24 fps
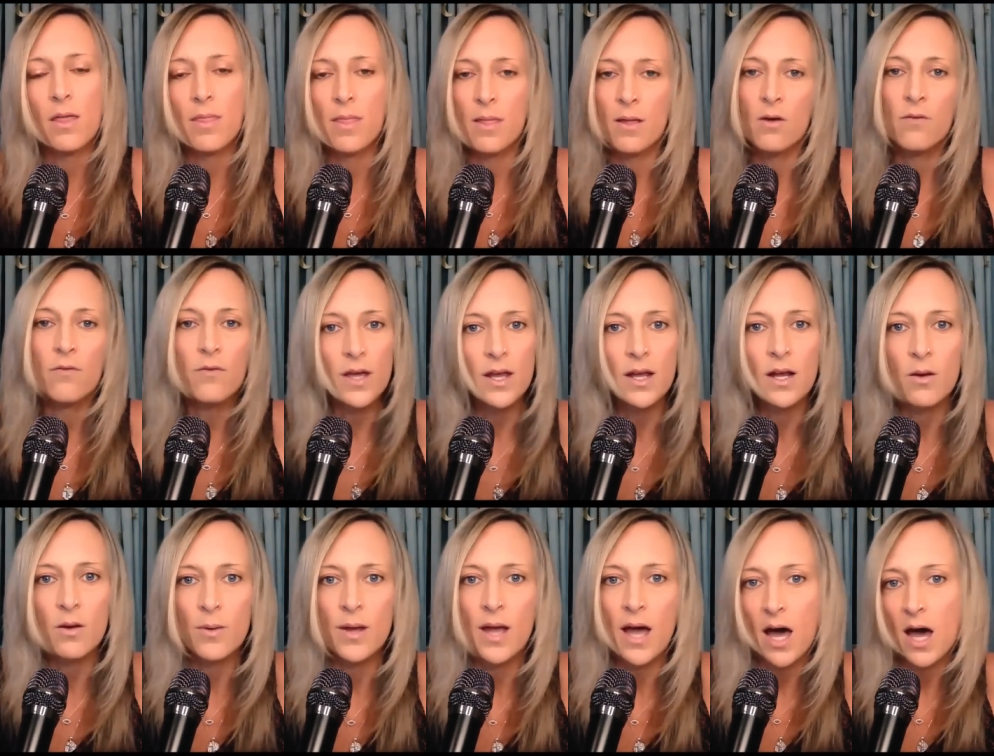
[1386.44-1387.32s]
and then over
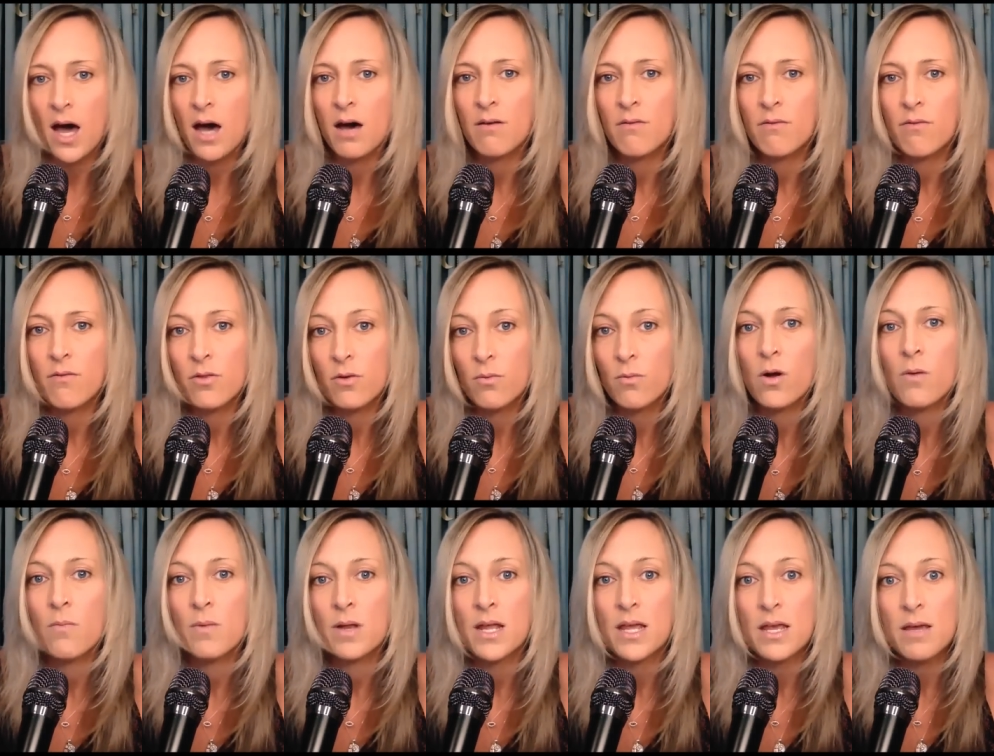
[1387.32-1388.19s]
here we have the
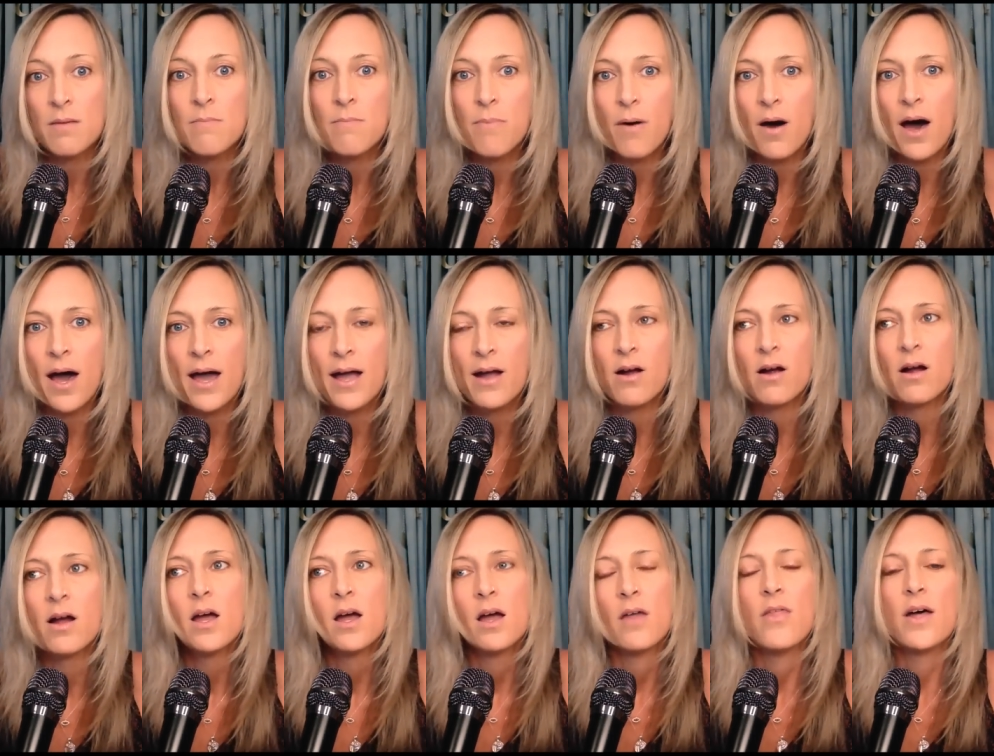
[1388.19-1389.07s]
Roman
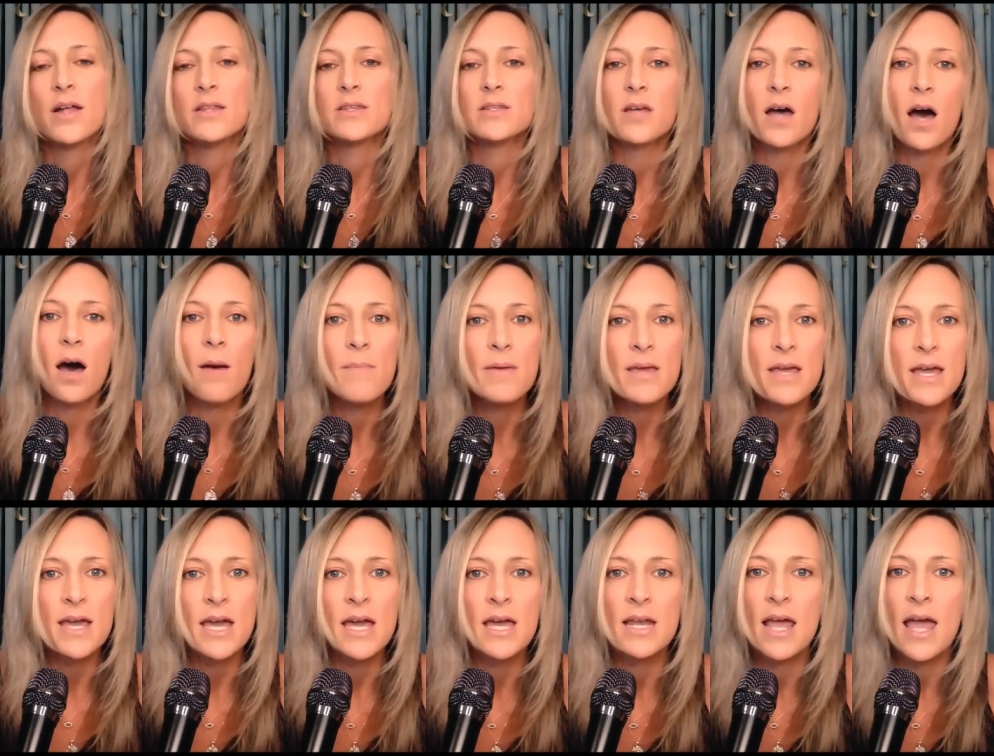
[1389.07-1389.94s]
Empire that's coming
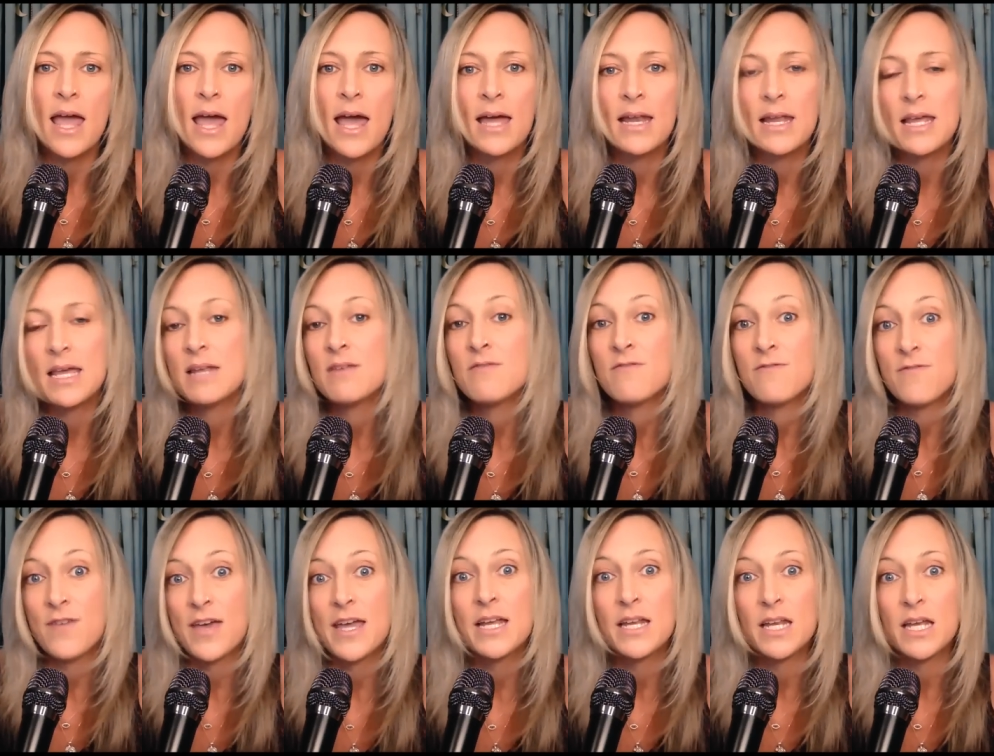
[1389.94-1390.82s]
in and
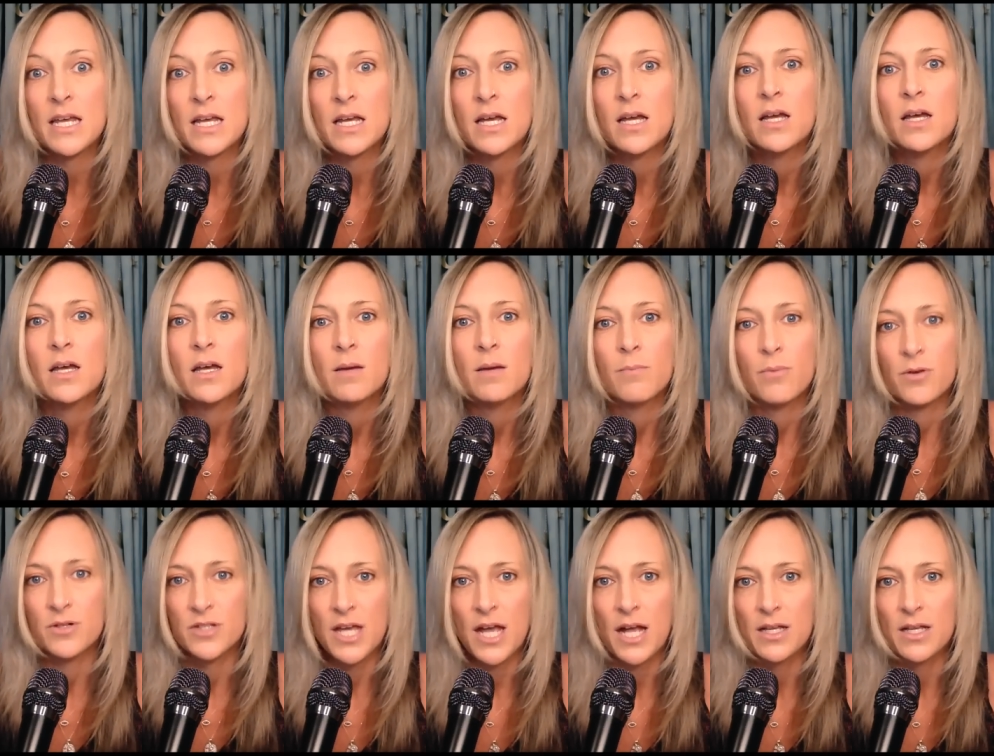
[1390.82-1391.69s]
invading
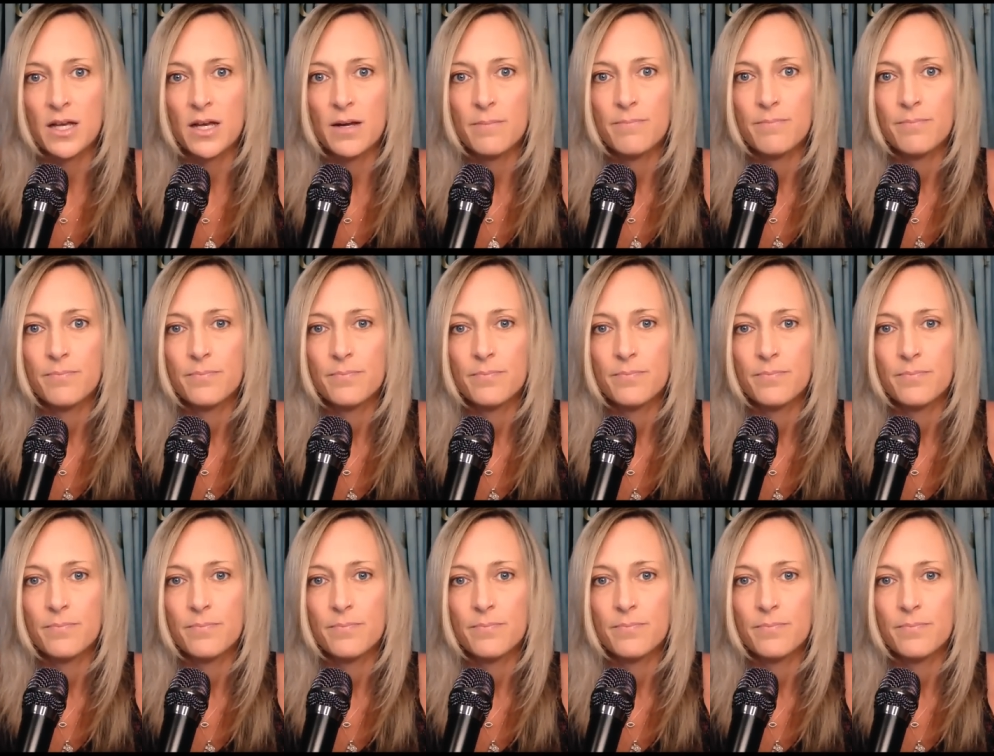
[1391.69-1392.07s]
Britannia.